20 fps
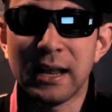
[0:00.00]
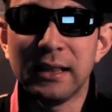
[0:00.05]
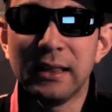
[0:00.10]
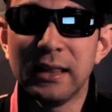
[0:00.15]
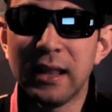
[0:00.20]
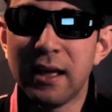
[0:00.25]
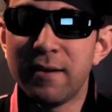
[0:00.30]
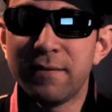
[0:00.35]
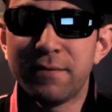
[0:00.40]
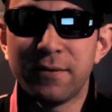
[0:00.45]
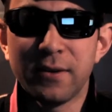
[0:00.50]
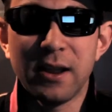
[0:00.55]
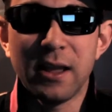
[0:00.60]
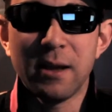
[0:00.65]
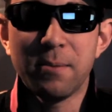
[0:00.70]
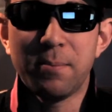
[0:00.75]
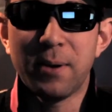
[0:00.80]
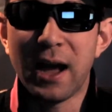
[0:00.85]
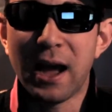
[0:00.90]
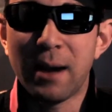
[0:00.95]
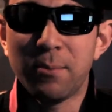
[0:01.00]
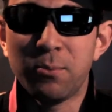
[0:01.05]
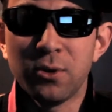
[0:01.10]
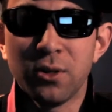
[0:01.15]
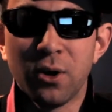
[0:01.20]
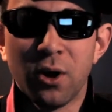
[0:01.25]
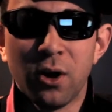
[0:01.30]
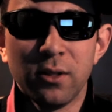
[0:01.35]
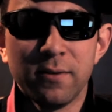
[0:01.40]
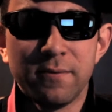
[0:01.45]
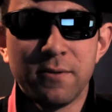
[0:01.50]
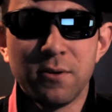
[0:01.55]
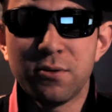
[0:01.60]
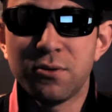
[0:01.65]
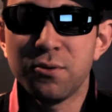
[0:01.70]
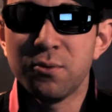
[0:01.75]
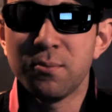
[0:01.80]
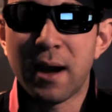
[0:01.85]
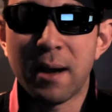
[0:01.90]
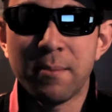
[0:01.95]
and love for hip-hop with all of you
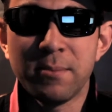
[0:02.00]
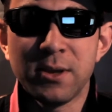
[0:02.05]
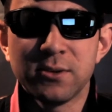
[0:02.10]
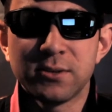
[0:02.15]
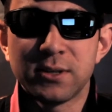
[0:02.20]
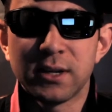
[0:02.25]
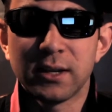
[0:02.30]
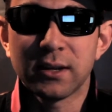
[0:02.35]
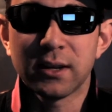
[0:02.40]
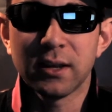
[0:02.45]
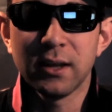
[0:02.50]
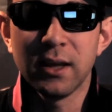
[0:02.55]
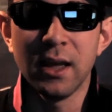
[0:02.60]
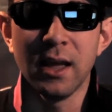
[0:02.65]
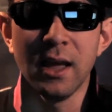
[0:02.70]
through my music.